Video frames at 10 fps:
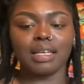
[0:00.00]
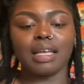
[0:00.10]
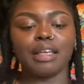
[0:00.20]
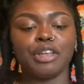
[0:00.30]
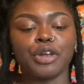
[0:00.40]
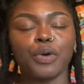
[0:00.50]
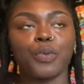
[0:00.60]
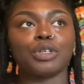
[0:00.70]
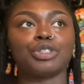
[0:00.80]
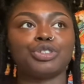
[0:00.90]

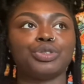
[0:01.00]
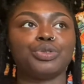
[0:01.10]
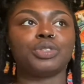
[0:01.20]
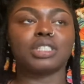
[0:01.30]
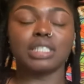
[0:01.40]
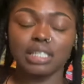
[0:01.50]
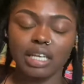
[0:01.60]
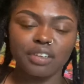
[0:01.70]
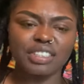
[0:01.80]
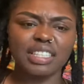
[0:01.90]
Once you sit
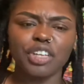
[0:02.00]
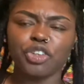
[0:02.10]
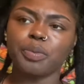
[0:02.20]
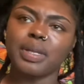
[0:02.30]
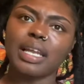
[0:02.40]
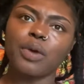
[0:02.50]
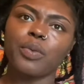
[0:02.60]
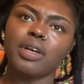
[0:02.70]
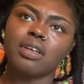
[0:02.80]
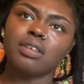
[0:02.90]
there and think, you be like,
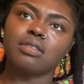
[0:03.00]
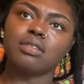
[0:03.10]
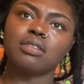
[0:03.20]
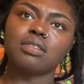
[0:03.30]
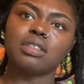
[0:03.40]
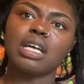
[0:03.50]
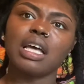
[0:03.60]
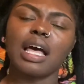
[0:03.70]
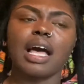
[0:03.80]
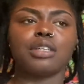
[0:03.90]
well,
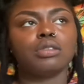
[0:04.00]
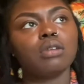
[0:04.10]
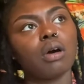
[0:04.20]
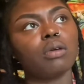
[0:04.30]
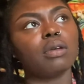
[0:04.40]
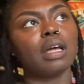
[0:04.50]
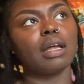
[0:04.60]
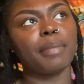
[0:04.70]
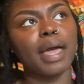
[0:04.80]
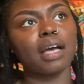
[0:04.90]
I do
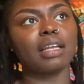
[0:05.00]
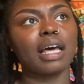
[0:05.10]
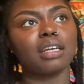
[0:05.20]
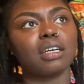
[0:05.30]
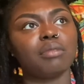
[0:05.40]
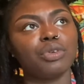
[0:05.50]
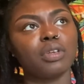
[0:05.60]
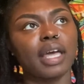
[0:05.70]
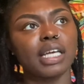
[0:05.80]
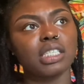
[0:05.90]
hold back a lot of
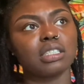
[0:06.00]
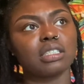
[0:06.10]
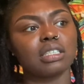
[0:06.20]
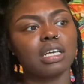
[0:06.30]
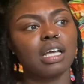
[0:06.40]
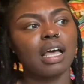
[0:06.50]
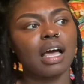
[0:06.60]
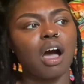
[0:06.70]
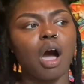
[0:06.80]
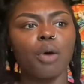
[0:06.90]
communication.
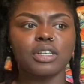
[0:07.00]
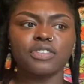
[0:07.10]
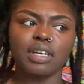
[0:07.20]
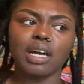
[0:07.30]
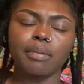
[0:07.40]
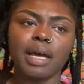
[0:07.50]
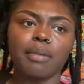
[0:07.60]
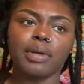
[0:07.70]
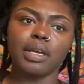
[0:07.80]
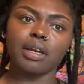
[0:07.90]
I always feel like I'm
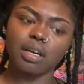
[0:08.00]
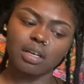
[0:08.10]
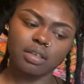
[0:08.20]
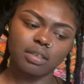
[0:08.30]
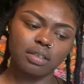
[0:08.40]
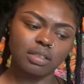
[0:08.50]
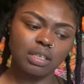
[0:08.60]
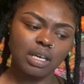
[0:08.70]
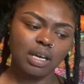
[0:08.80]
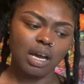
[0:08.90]
not being heard.
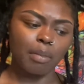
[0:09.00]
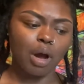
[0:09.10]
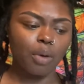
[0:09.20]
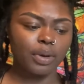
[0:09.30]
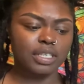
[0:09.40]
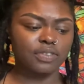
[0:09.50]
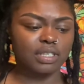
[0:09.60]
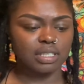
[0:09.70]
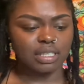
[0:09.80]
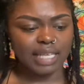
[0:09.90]
I'm always
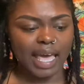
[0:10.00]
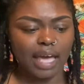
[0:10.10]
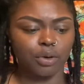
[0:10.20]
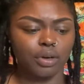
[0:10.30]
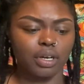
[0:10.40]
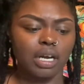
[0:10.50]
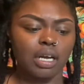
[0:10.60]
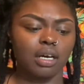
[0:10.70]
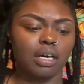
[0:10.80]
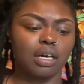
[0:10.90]
feeling sad or
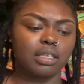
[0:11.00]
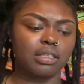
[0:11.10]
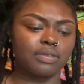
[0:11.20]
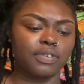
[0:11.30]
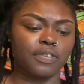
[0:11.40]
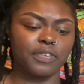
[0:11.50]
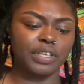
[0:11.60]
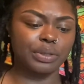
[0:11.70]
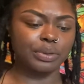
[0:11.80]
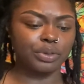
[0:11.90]

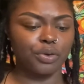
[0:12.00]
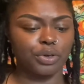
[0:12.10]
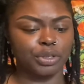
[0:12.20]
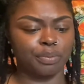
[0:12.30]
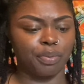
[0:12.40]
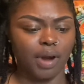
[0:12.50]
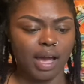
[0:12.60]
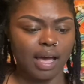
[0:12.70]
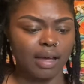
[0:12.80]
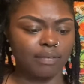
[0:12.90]
unfulfilled or
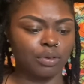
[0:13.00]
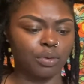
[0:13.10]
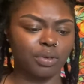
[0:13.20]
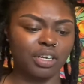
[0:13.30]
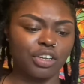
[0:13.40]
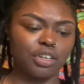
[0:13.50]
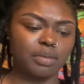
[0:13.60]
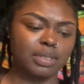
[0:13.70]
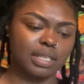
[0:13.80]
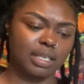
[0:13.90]
deprived, or, you know what
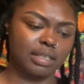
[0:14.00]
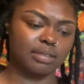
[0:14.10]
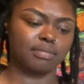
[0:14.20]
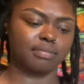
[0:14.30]
I'm saying?